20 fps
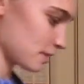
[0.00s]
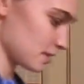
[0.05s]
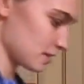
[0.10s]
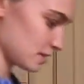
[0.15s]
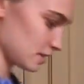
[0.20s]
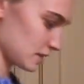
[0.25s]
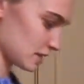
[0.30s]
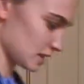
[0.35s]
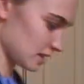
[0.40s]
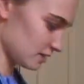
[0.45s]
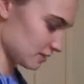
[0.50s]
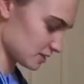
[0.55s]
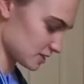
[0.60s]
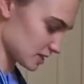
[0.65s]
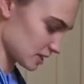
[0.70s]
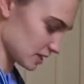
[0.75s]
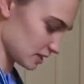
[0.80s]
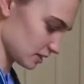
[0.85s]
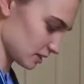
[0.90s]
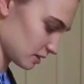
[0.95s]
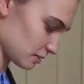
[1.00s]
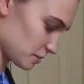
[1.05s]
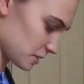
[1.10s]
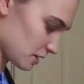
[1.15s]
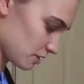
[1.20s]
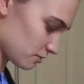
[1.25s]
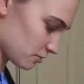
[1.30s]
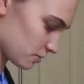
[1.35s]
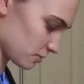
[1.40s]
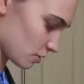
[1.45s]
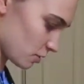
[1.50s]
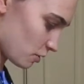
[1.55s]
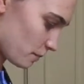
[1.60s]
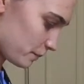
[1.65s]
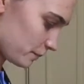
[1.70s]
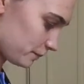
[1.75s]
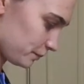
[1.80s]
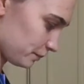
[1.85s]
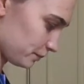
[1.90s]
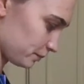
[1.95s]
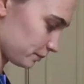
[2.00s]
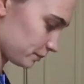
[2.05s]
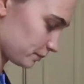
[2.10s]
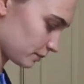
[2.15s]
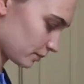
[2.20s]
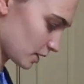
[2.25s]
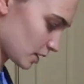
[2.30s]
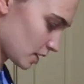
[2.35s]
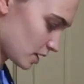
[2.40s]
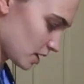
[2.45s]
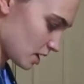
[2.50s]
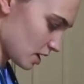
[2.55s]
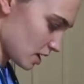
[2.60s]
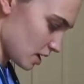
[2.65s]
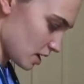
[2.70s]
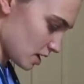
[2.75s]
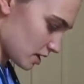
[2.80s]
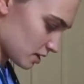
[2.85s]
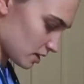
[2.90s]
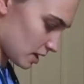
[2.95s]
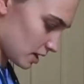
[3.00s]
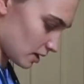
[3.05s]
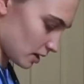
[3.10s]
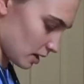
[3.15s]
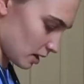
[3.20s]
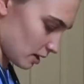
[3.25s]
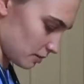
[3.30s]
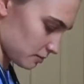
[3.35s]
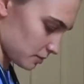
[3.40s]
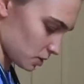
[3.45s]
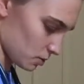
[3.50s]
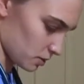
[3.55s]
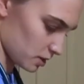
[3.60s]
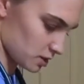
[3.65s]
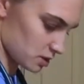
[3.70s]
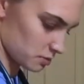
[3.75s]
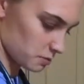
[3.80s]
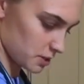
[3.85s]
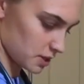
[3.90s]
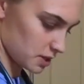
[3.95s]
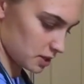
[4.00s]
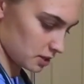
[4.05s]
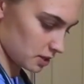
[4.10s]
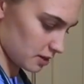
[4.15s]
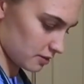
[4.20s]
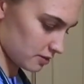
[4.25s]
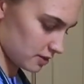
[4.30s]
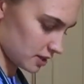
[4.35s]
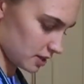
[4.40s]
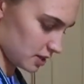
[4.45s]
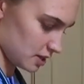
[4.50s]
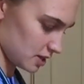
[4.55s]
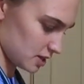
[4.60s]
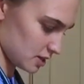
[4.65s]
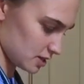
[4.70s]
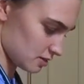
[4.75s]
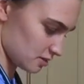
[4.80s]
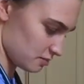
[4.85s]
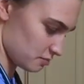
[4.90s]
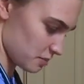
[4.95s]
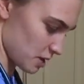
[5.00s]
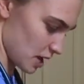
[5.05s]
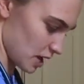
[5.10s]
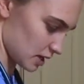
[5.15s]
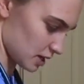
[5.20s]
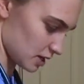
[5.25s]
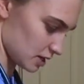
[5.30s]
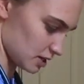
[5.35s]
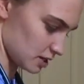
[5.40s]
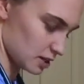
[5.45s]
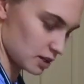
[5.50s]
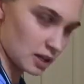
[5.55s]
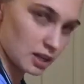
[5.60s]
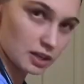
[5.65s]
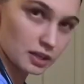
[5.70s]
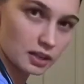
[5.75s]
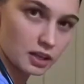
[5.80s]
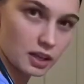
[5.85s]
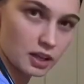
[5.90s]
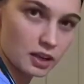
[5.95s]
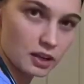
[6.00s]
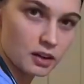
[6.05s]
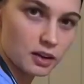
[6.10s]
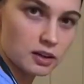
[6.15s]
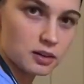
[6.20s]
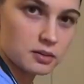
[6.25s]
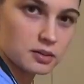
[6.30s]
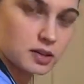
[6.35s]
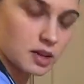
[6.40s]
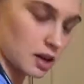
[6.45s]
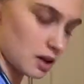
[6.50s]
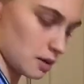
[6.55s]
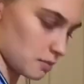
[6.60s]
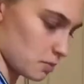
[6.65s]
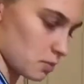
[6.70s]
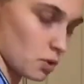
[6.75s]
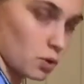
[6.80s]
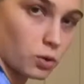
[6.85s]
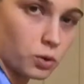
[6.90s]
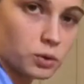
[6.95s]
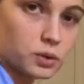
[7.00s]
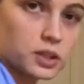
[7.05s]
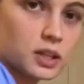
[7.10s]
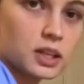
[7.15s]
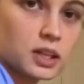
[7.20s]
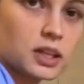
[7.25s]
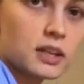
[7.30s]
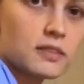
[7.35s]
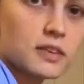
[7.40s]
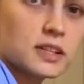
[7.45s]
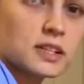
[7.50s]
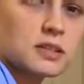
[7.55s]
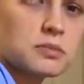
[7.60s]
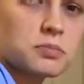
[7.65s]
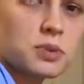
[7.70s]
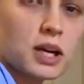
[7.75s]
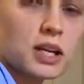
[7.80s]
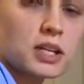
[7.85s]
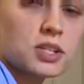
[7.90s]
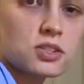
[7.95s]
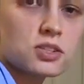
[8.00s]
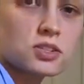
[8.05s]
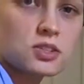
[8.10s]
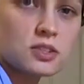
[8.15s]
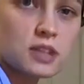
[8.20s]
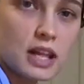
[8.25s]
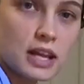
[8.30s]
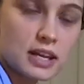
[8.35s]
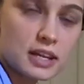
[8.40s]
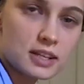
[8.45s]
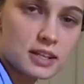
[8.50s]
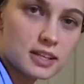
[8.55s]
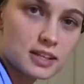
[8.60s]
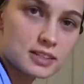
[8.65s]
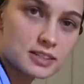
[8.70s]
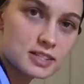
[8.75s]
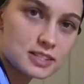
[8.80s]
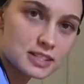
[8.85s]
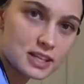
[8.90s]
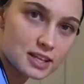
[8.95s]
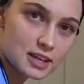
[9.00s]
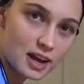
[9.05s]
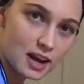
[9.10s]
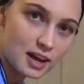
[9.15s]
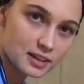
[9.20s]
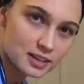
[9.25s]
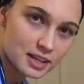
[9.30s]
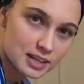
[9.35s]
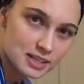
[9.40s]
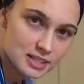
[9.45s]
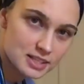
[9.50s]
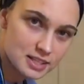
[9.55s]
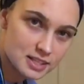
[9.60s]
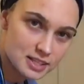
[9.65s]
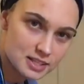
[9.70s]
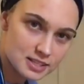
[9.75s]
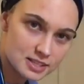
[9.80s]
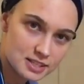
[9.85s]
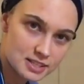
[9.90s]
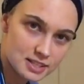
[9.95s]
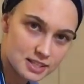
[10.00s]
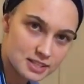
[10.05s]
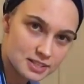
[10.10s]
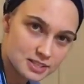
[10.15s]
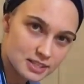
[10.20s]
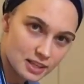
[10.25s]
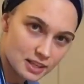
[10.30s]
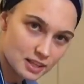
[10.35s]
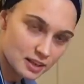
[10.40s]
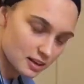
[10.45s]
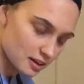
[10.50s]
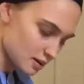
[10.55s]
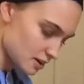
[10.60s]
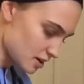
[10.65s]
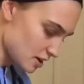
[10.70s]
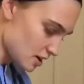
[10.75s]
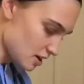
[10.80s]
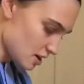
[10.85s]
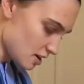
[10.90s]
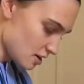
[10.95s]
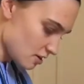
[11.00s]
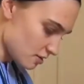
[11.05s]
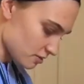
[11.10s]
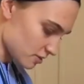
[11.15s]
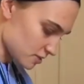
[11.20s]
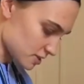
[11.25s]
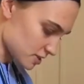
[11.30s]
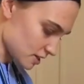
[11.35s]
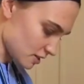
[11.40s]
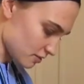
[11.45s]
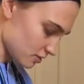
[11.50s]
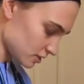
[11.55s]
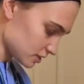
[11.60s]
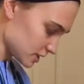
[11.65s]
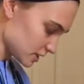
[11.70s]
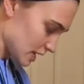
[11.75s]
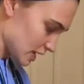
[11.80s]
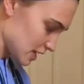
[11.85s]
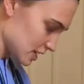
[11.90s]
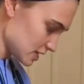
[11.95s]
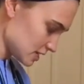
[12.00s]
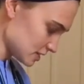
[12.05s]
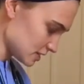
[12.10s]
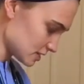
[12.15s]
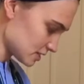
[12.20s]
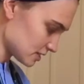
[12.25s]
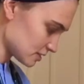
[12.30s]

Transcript: it gives it a little bit of room. Then I'm going to peel off the adhesive backing and hold it, give it some pressure so that it can stick on nicely, because it's going to stay there for several days.